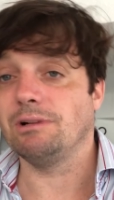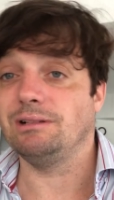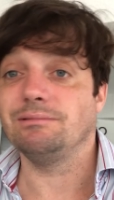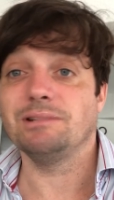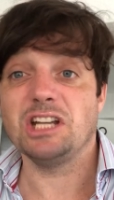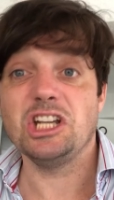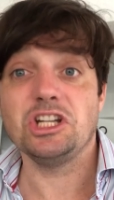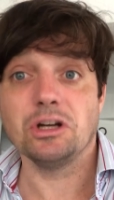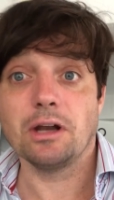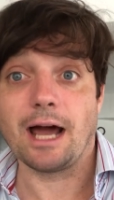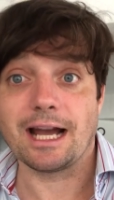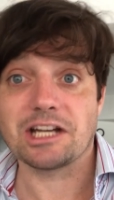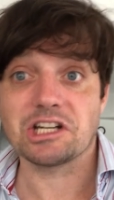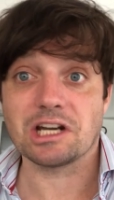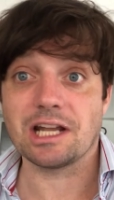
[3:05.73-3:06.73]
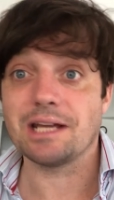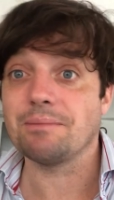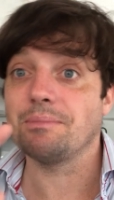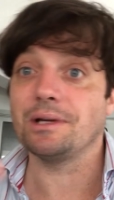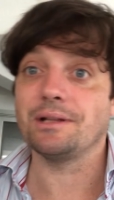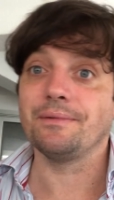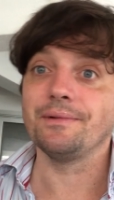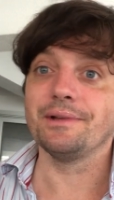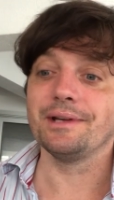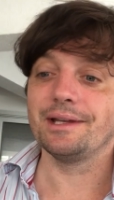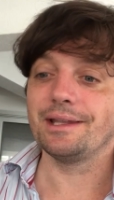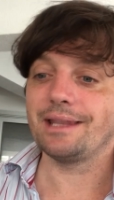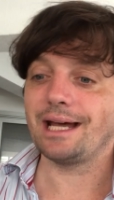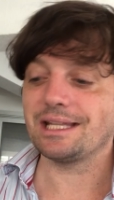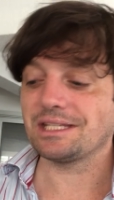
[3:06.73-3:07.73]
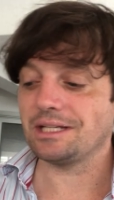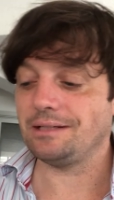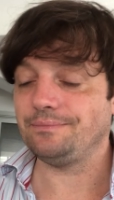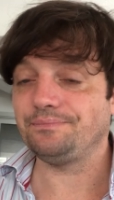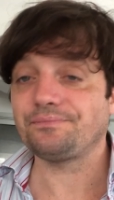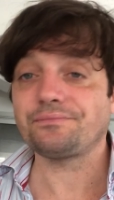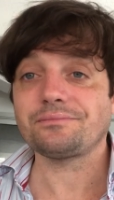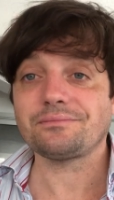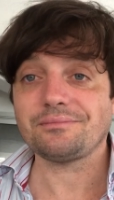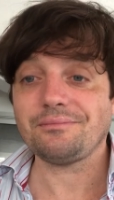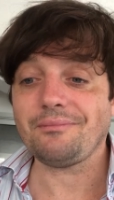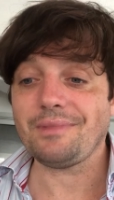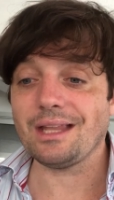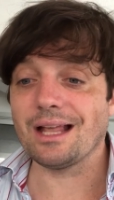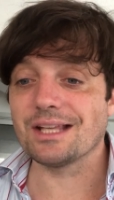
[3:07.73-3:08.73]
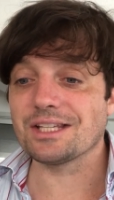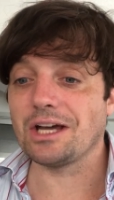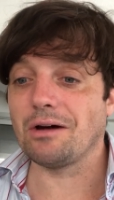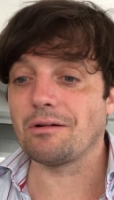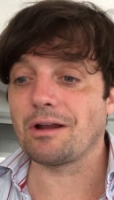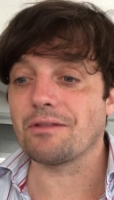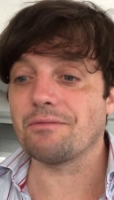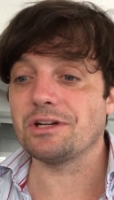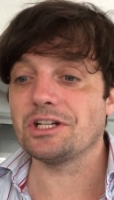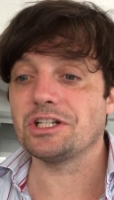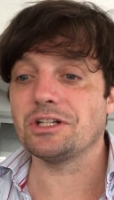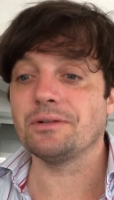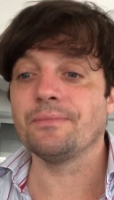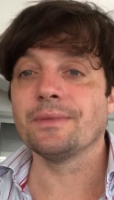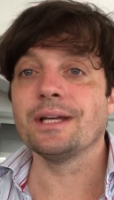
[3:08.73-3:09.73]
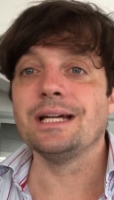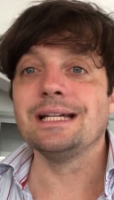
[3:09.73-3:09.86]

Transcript: Well, he should actually, but that's a, that's a whole other issue.